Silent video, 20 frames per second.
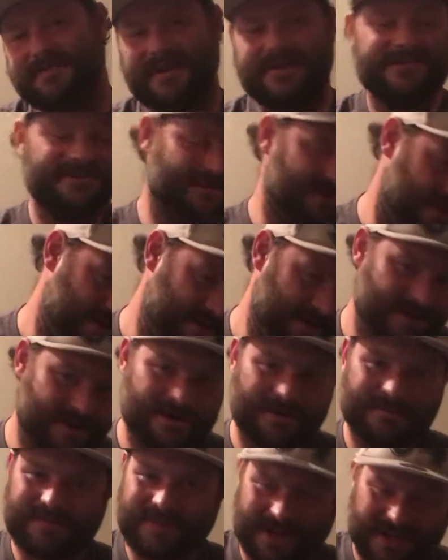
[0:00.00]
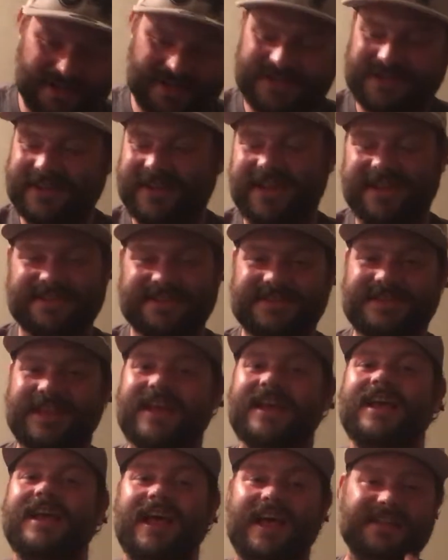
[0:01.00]
punch, turn, punch. It's
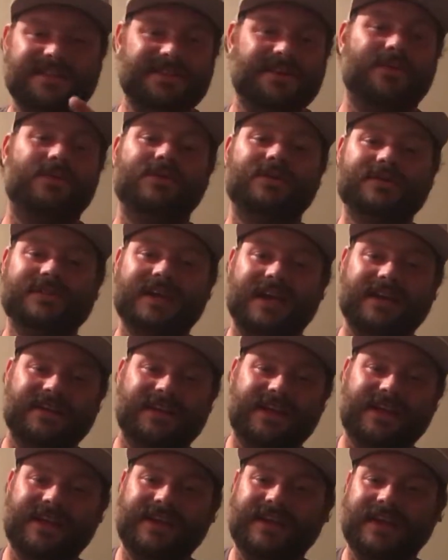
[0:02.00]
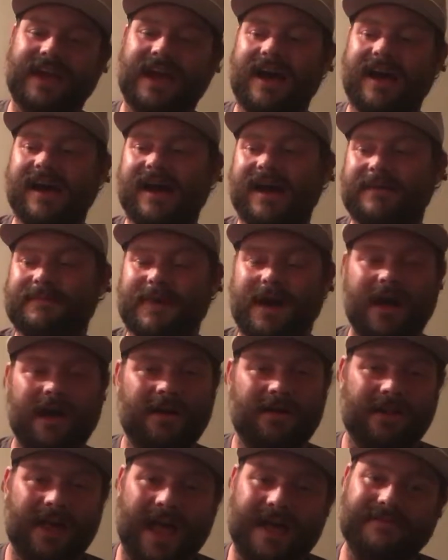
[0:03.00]
a cool technique.
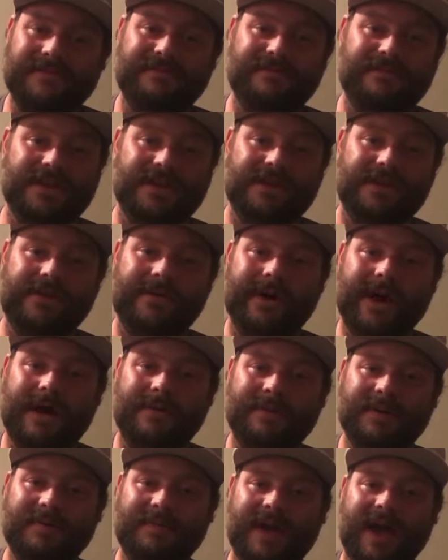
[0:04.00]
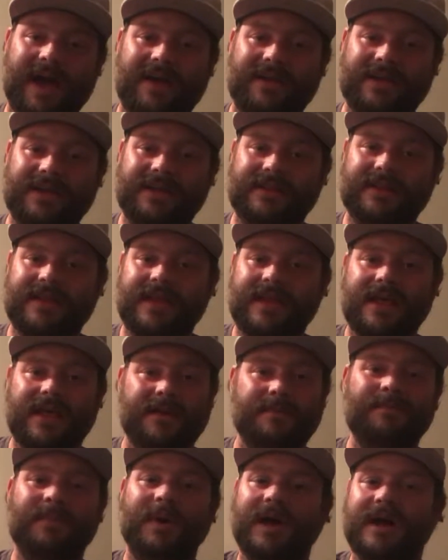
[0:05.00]
I'll have a video up about it,
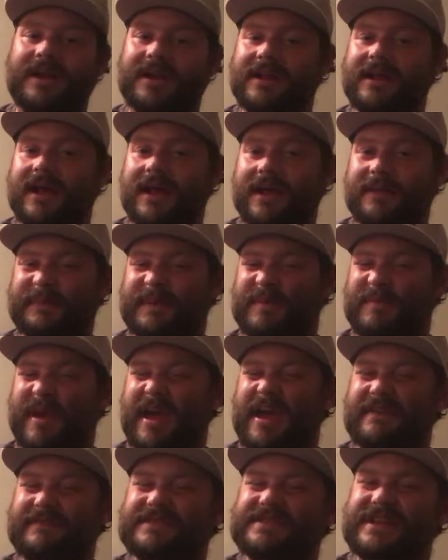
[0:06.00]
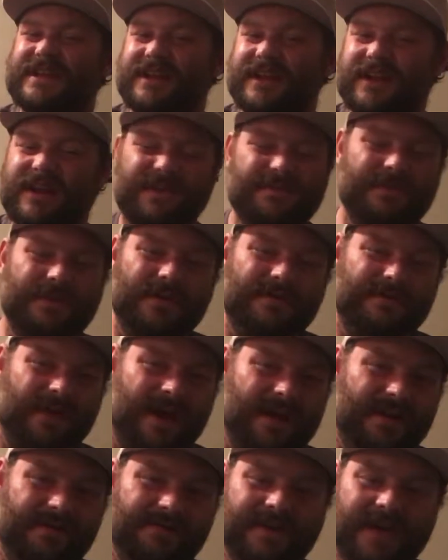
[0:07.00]
but you may have seen it if you're a
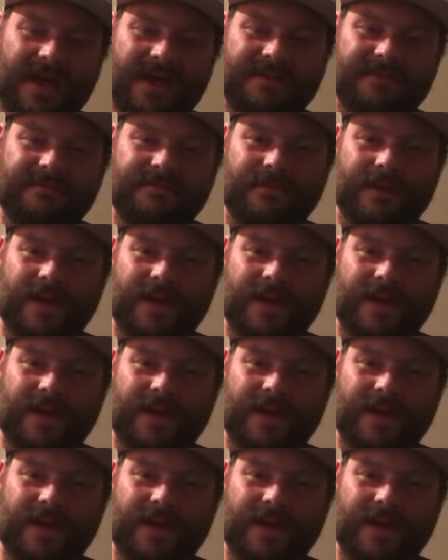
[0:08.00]
Final Fight